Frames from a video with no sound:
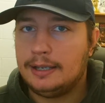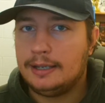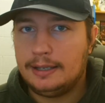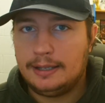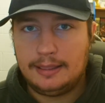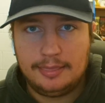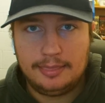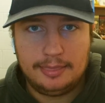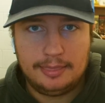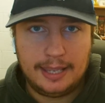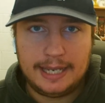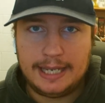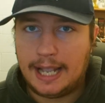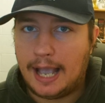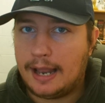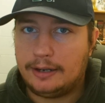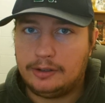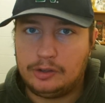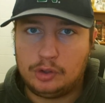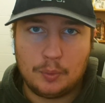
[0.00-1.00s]
They
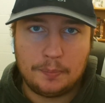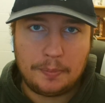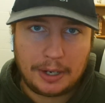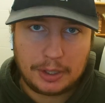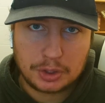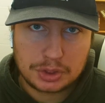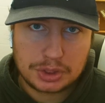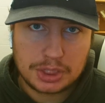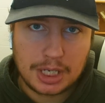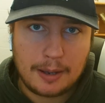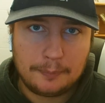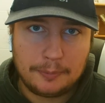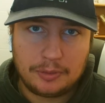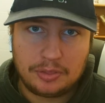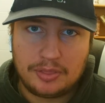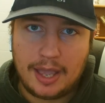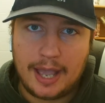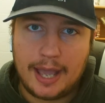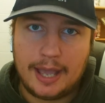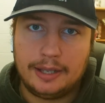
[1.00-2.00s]
got to do a better job
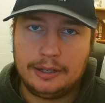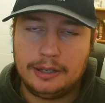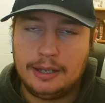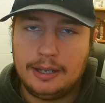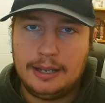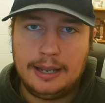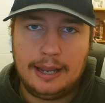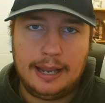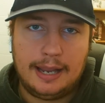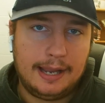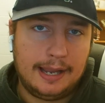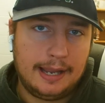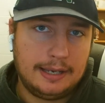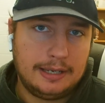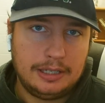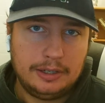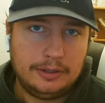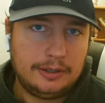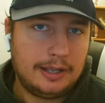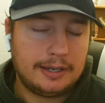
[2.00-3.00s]
with that,
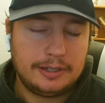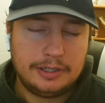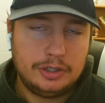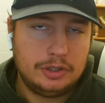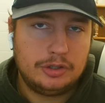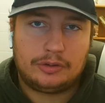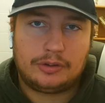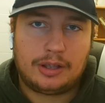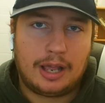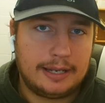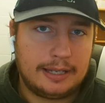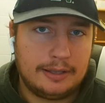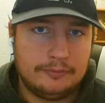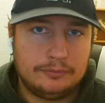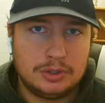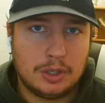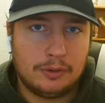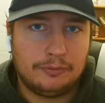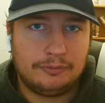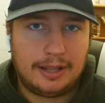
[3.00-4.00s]
and you just got to give
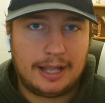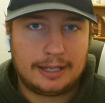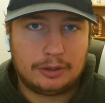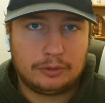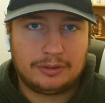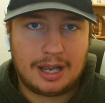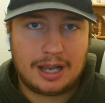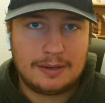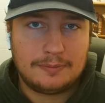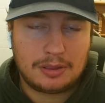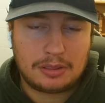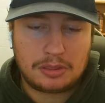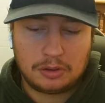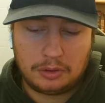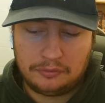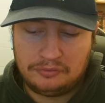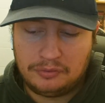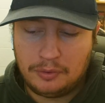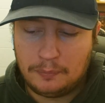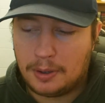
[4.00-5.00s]
Joe Flacco time to throw the
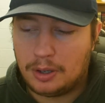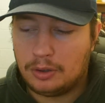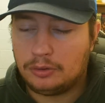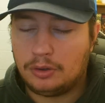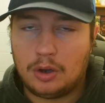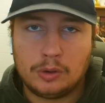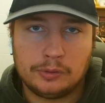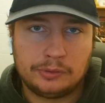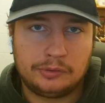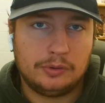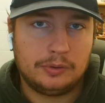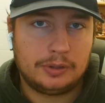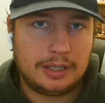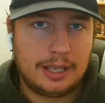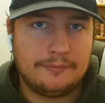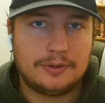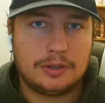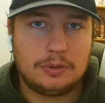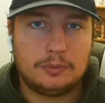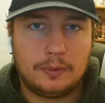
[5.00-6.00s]
football and also
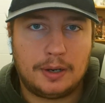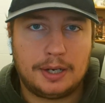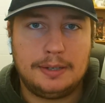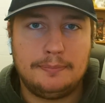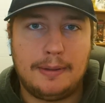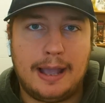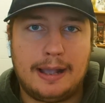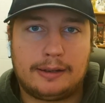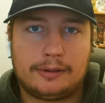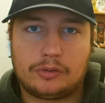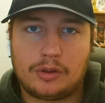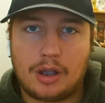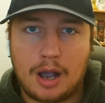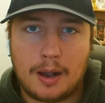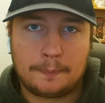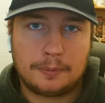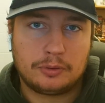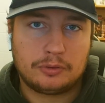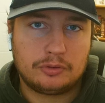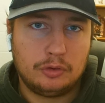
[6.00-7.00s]
give our running backs
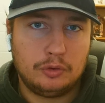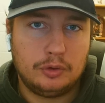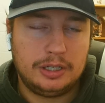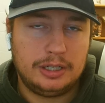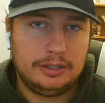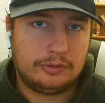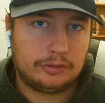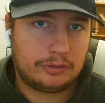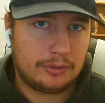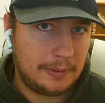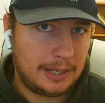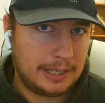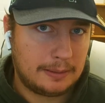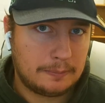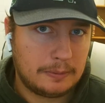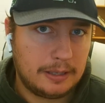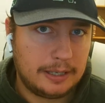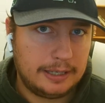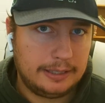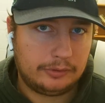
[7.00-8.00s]
opportunities to make
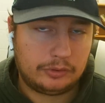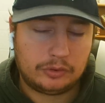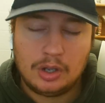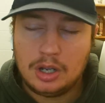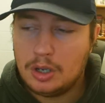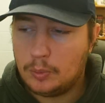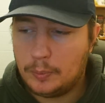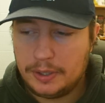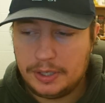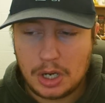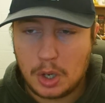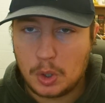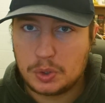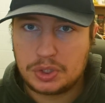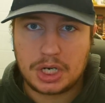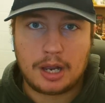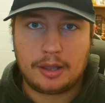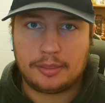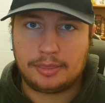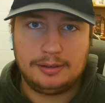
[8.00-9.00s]
plays. We know
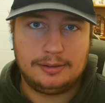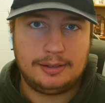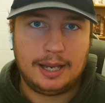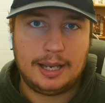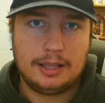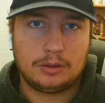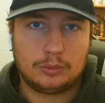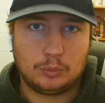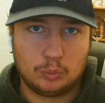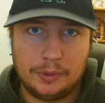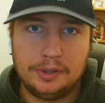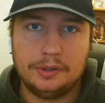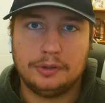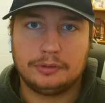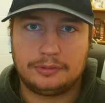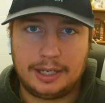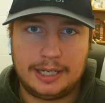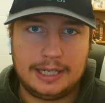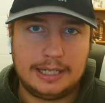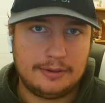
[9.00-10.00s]
Jonathan Taylor will
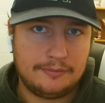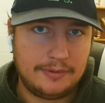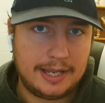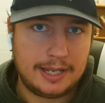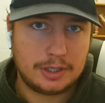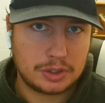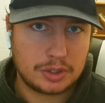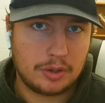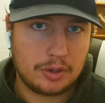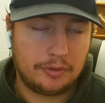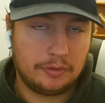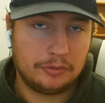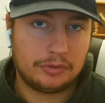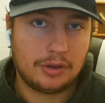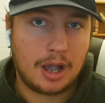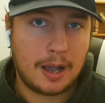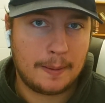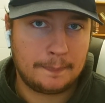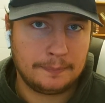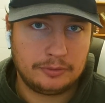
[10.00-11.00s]
take advantage of those
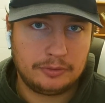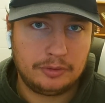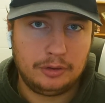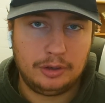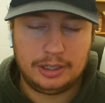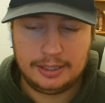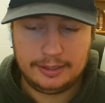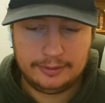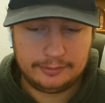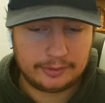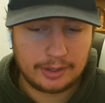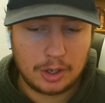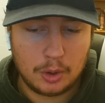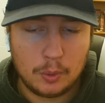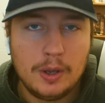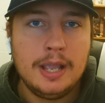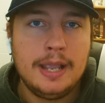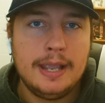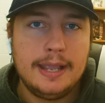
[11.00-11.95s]
opportunities, so